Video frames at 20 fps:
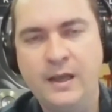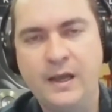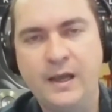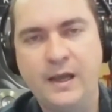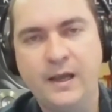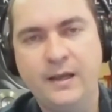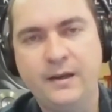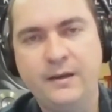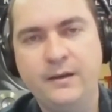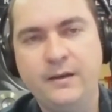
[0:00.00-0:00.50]

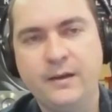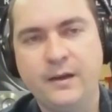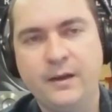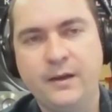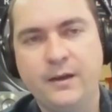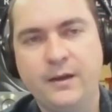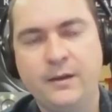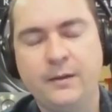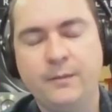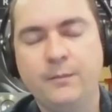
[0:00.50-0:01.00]
And
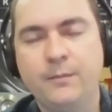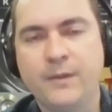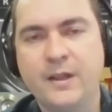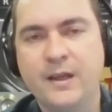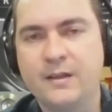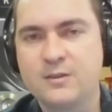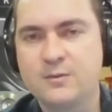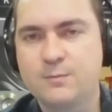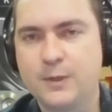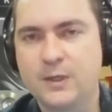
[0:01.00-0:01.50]

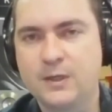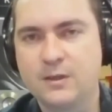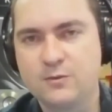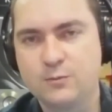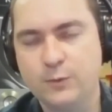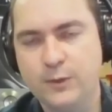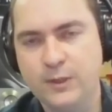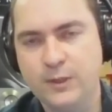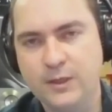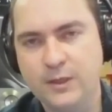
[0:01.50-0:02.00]
that's because
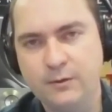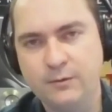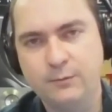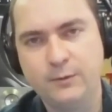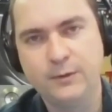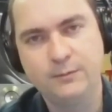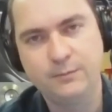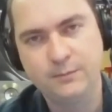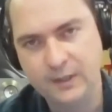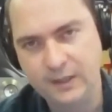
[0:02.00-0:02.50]
we know,
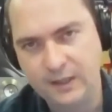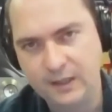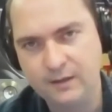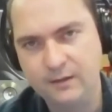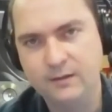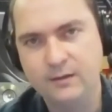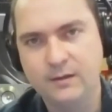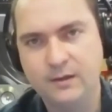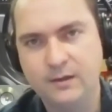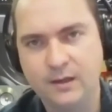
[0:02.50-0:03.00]
again,
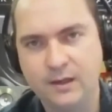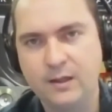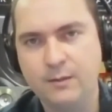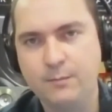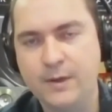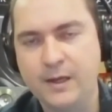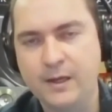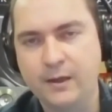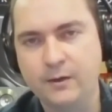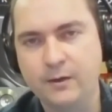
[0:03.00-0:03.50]
keep
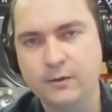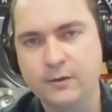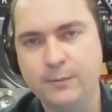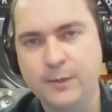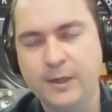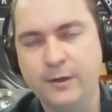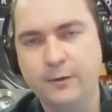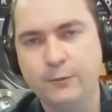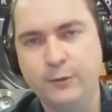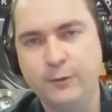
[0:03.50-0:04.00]
banging on
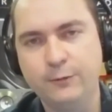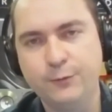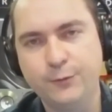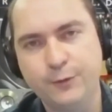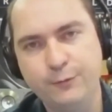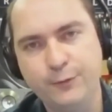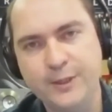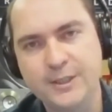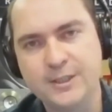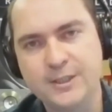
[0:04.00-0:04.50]
about it, we're
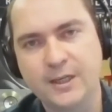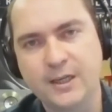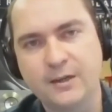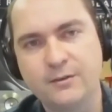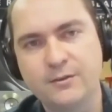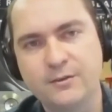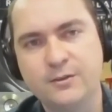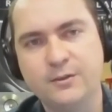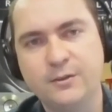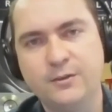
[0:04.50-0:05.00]
reaching out
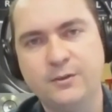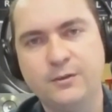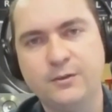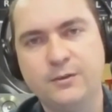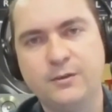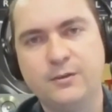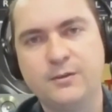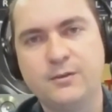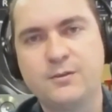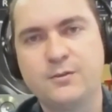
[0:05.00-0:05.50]
to
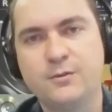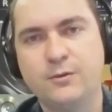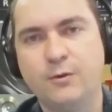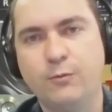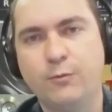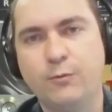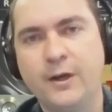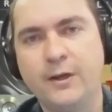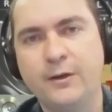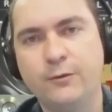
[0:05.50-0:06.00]
a
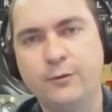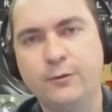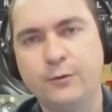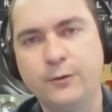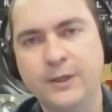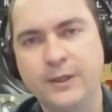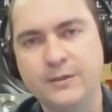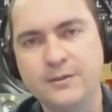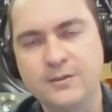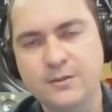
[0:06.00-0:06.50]
wider
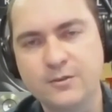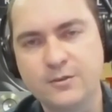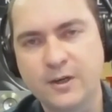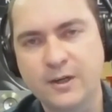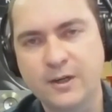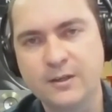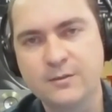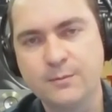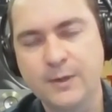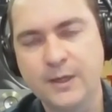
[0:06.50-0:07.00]
audience and
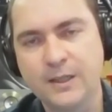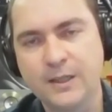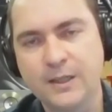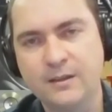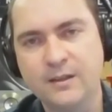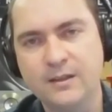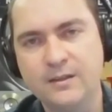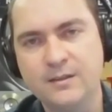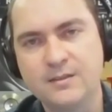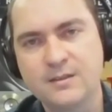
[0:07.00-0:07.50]
trying to make
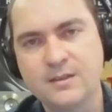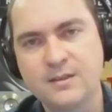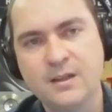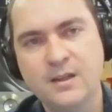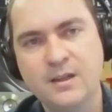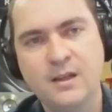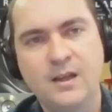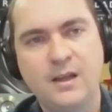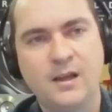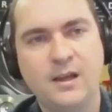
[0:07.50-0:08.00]
these
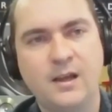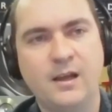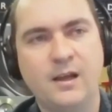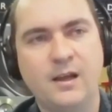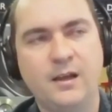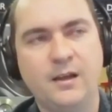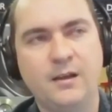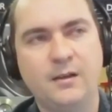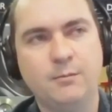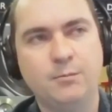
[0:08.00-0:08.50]

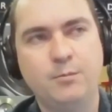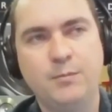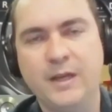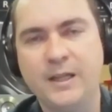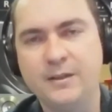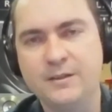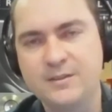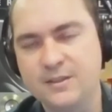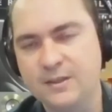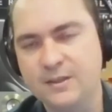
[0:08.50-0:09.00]

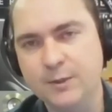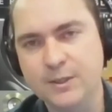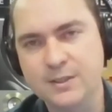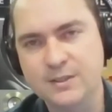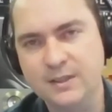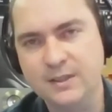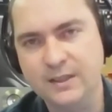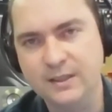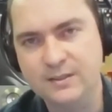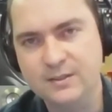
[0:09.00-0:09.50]
blend
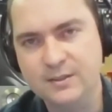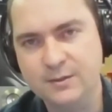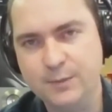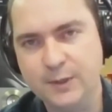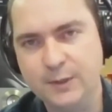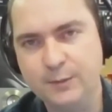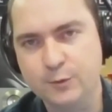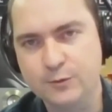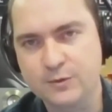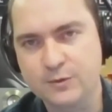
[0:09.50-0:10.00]
seamlessly into
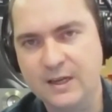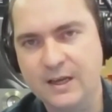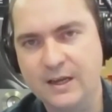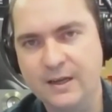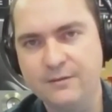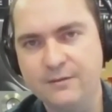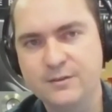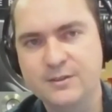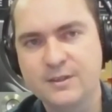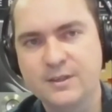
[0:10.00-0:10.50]
people's
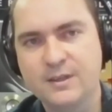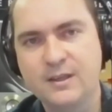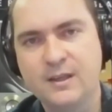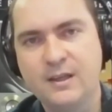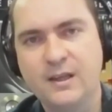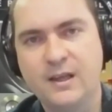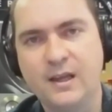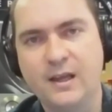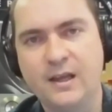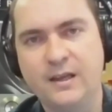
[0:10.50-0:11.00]
lives.
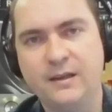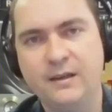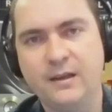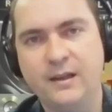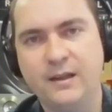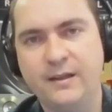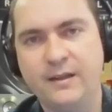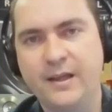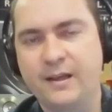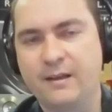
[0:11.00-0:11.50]
And
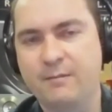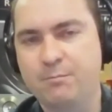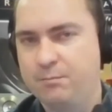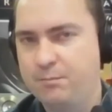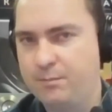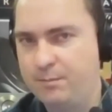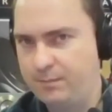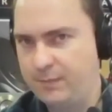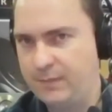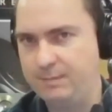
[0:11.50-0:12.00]
that
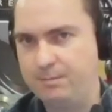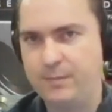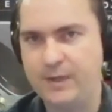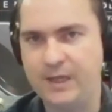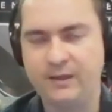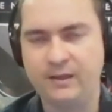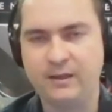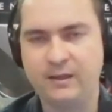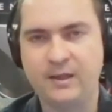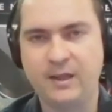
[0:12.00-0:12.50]

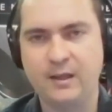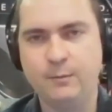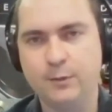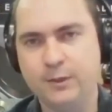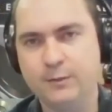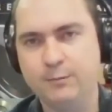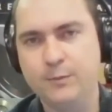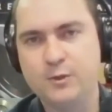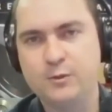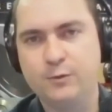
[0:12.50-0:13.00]
cable
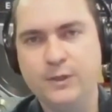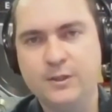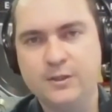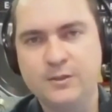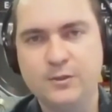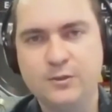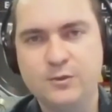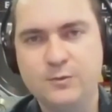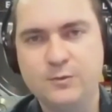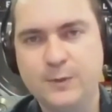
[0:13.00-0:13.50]
in between the
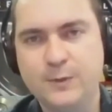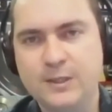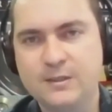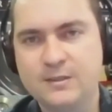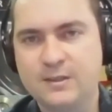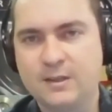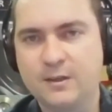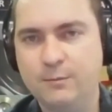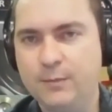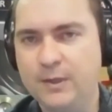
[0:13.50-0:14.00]
two speakers
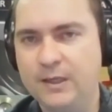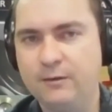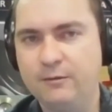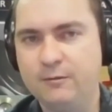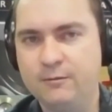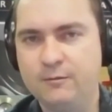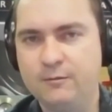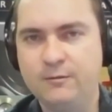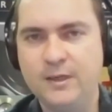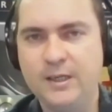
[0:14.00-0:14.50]
can be
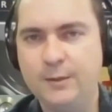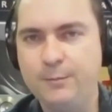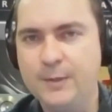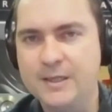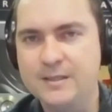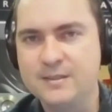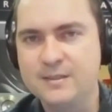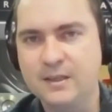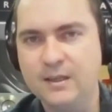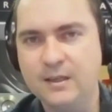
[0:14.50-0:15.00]
really
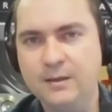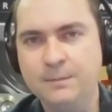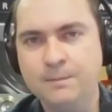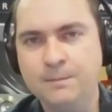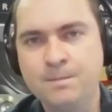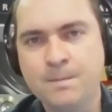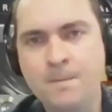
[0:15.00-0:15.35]
pesky.